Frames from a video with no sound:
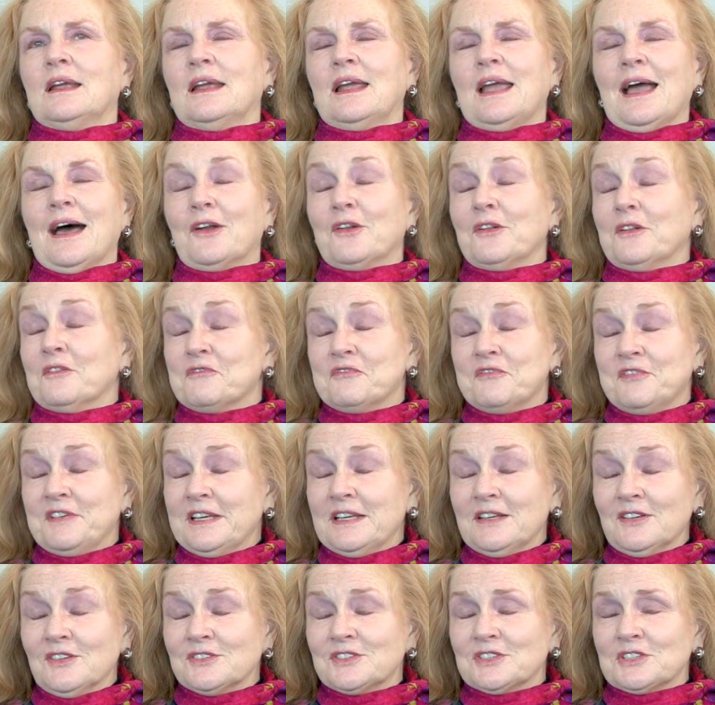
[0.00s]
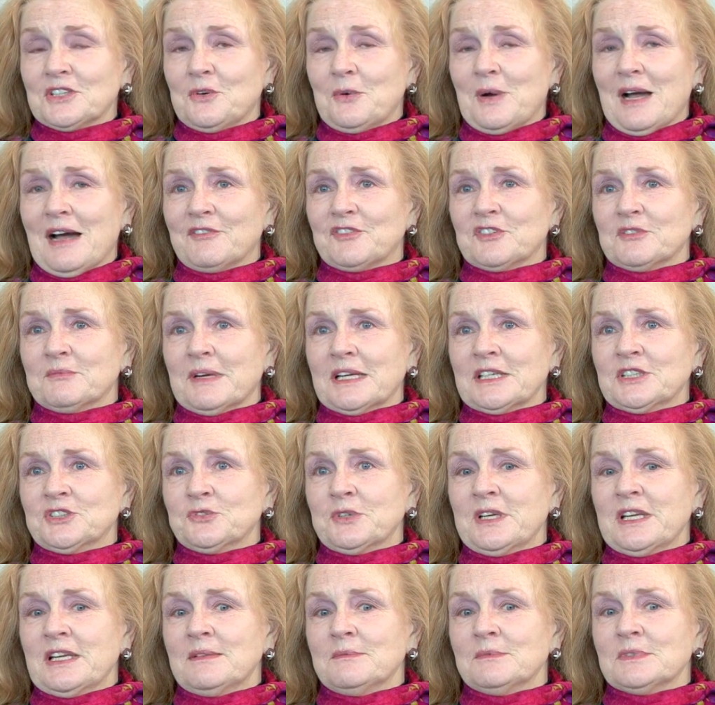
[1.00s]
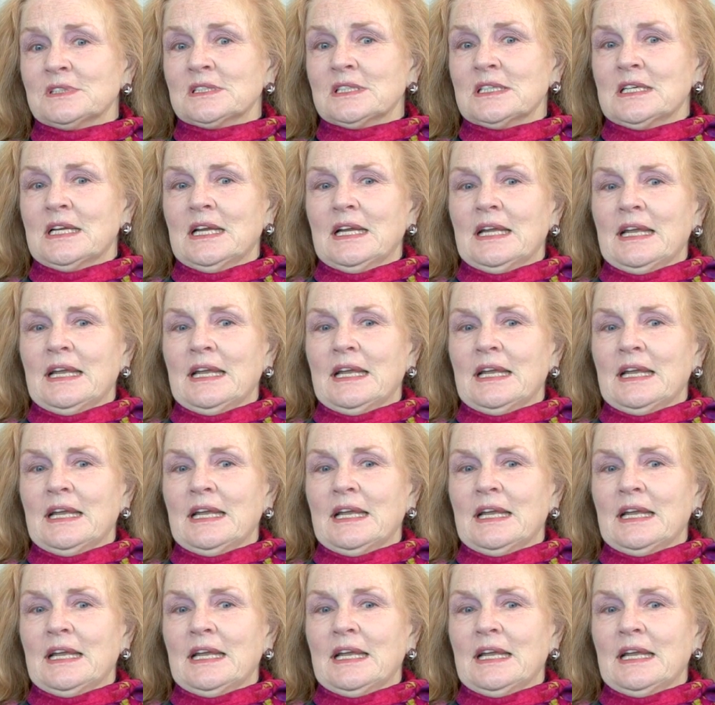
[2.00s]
how did it feel to go after my dreams?